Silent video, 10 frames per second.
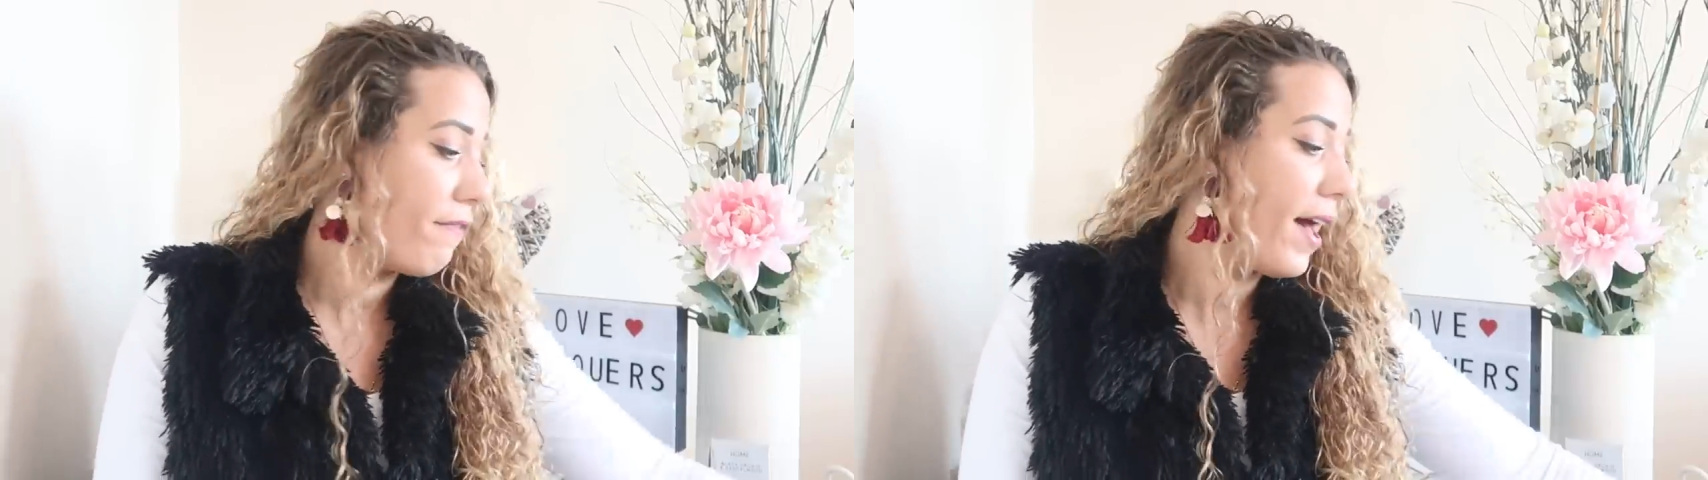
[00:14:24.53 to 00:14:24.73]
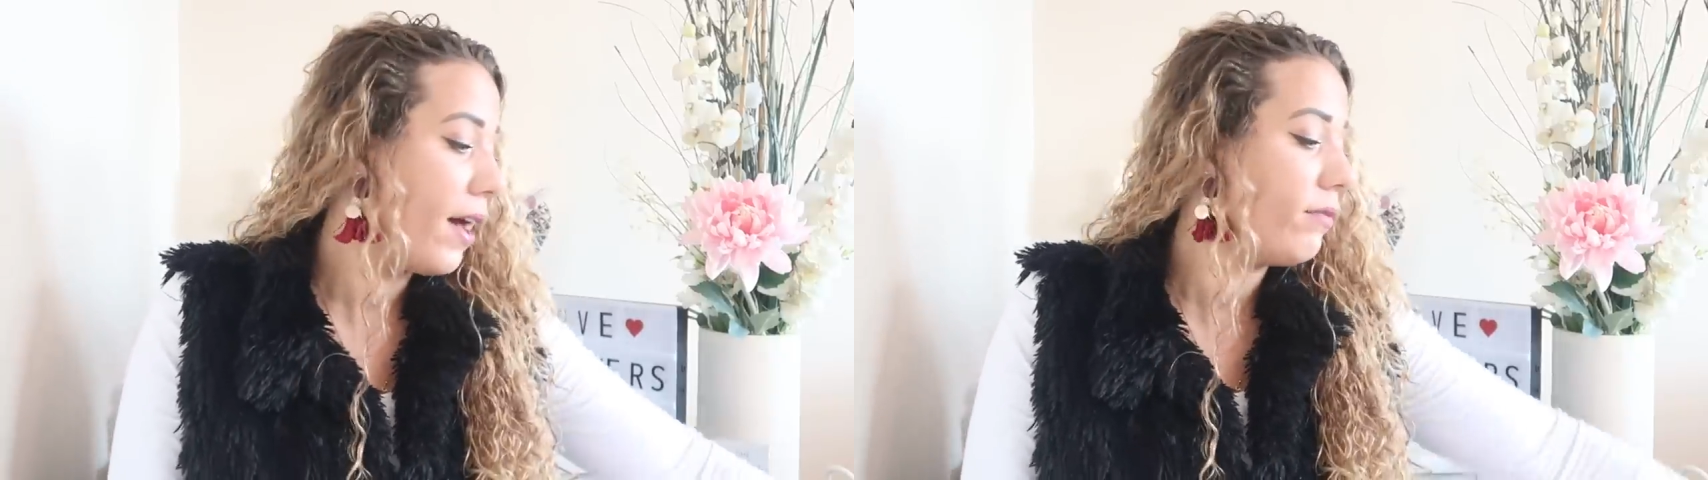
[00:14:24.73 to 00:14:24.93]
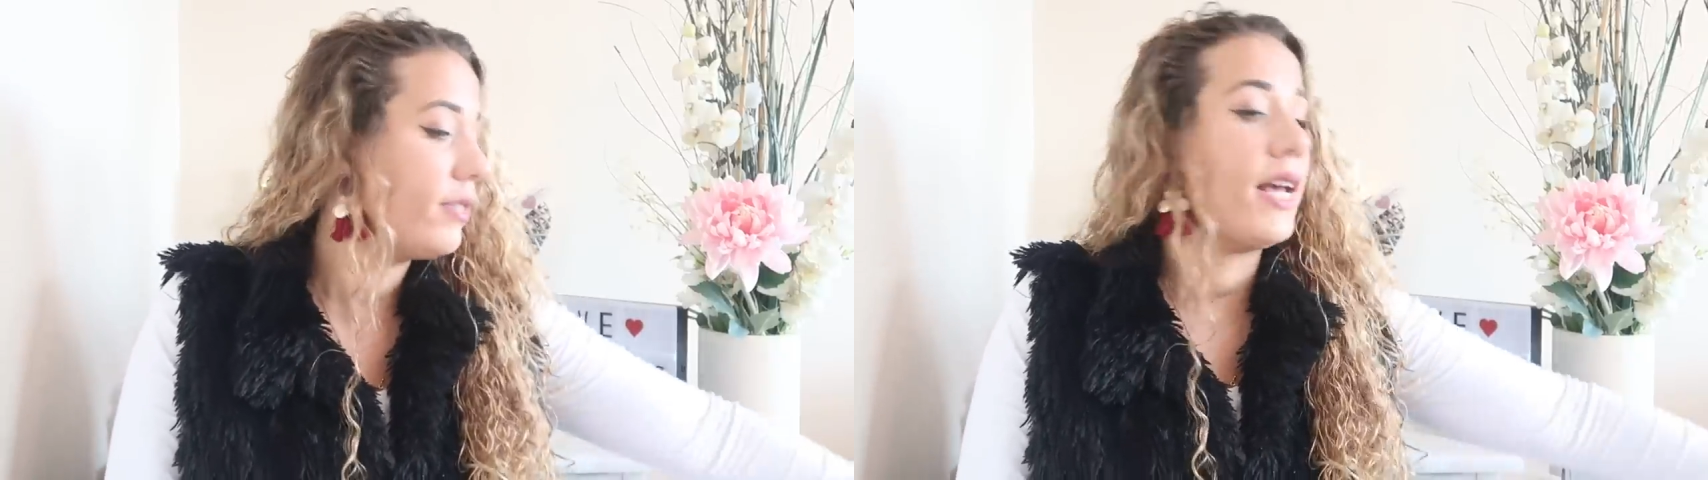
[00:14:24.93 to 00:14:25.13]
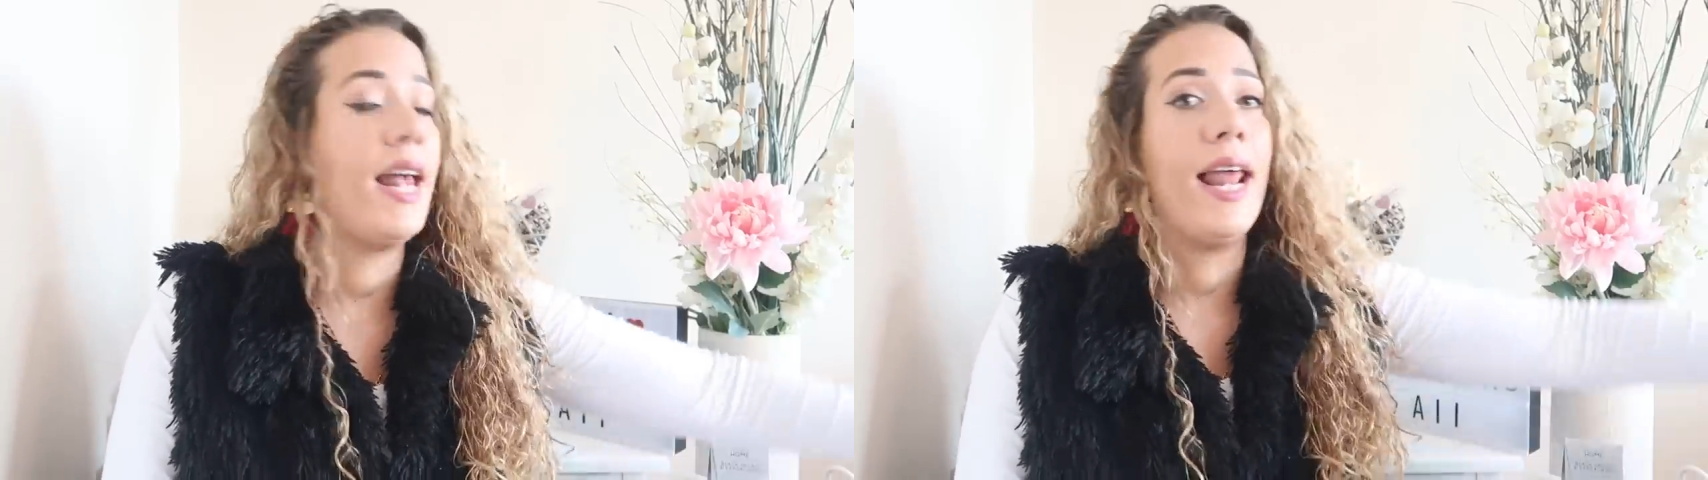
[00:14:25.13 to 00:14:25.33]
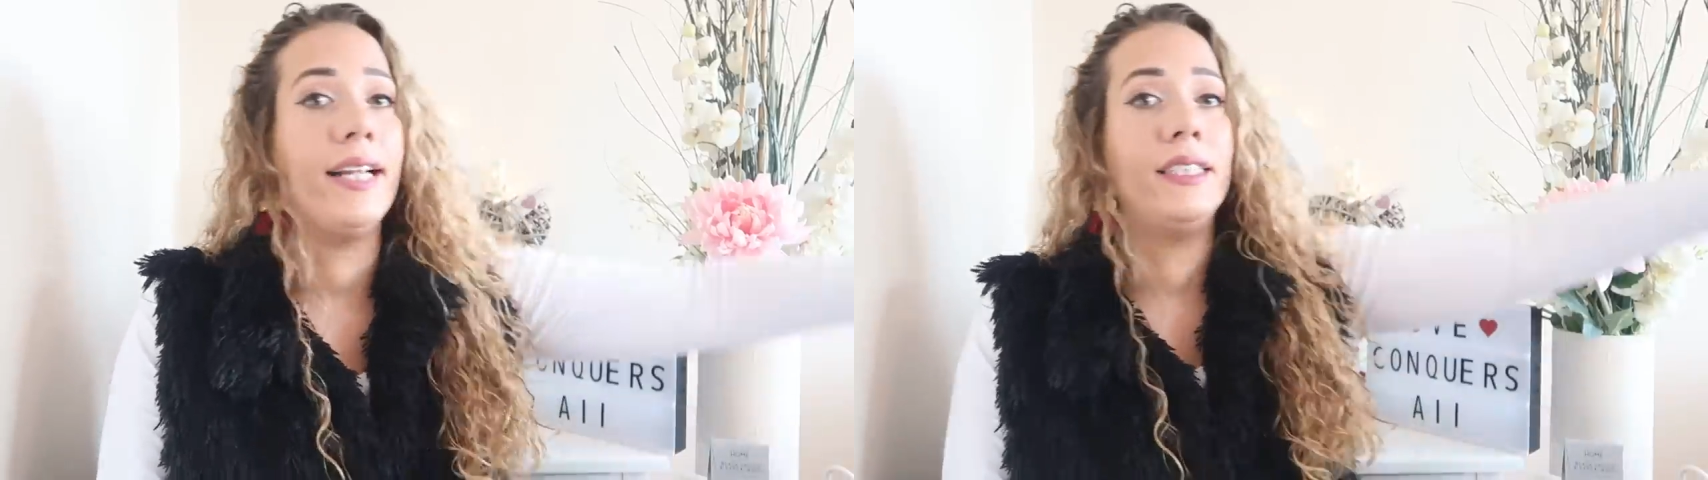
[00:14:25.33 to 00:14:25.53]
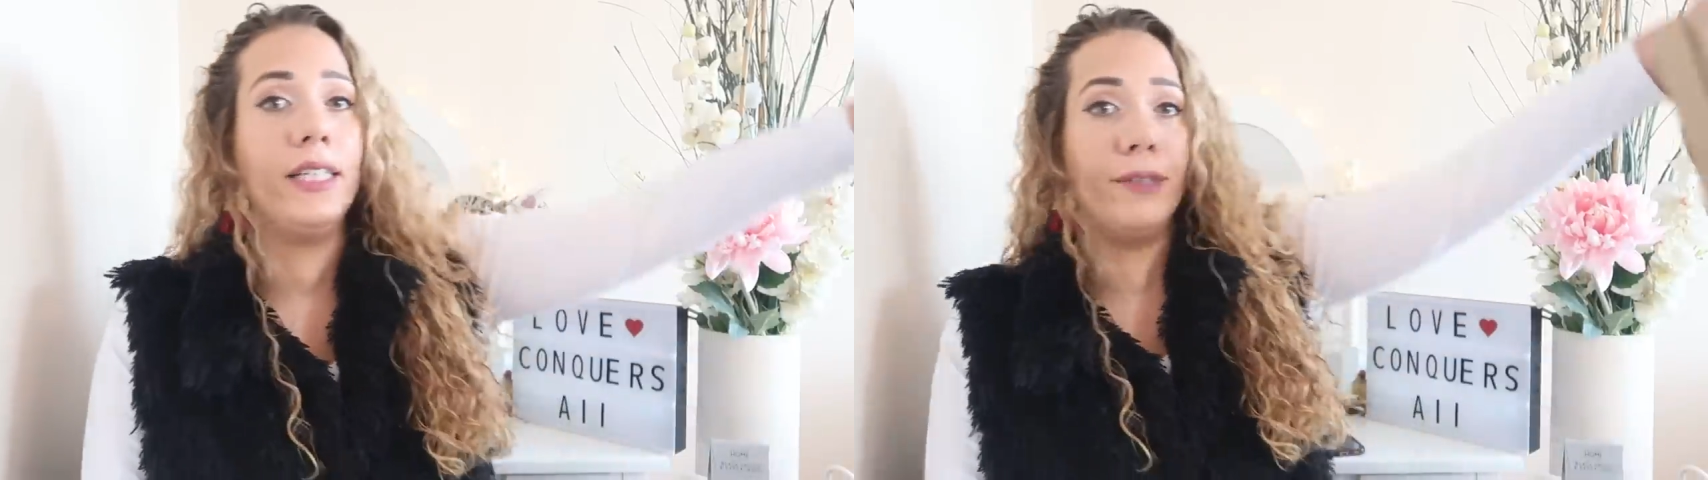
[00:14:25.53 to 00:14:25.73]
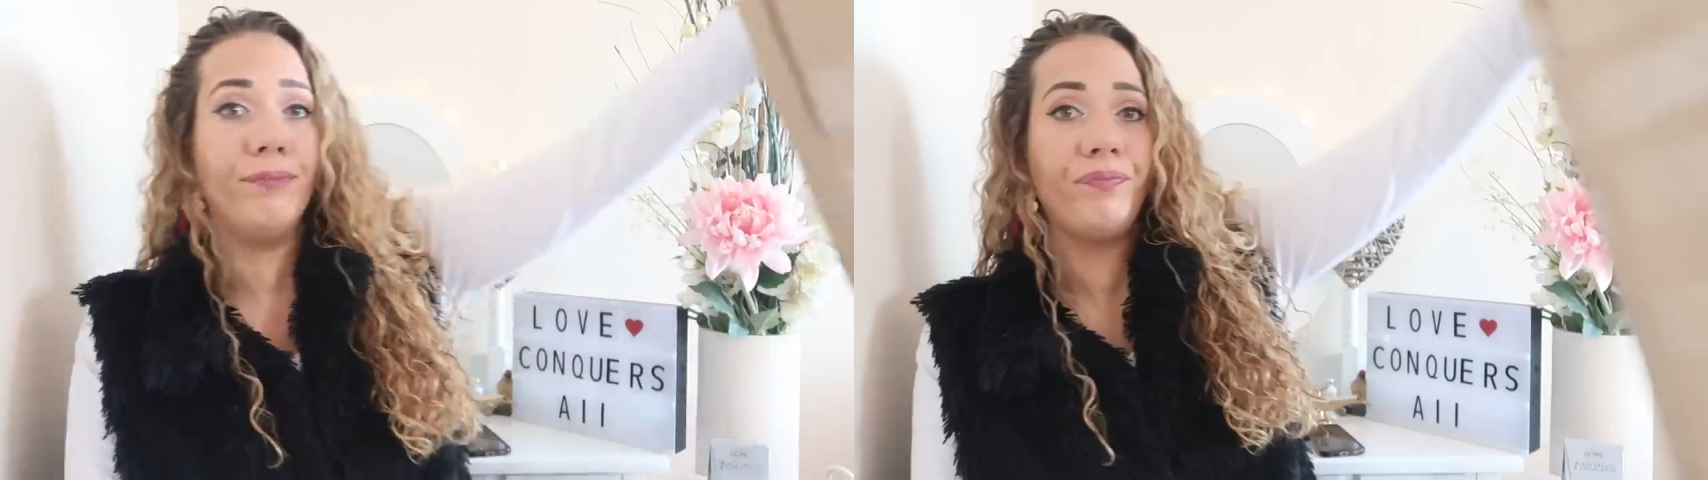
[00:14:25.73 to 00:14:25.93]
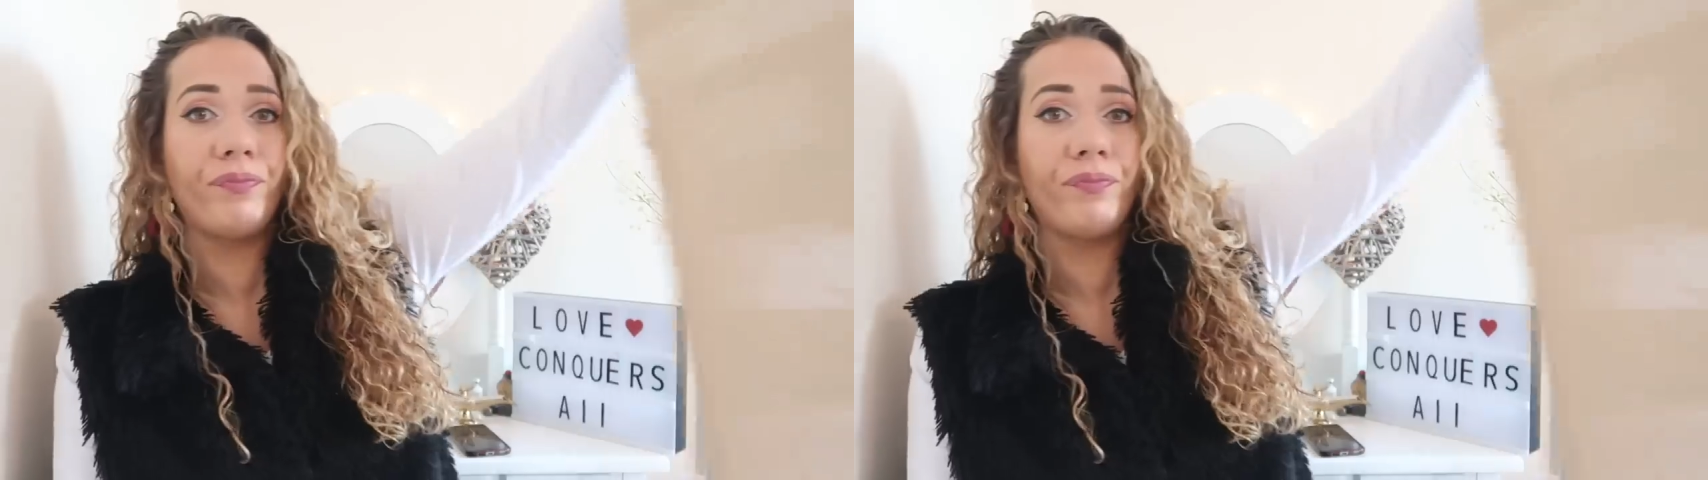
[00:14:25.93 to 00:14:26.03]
found a lantern.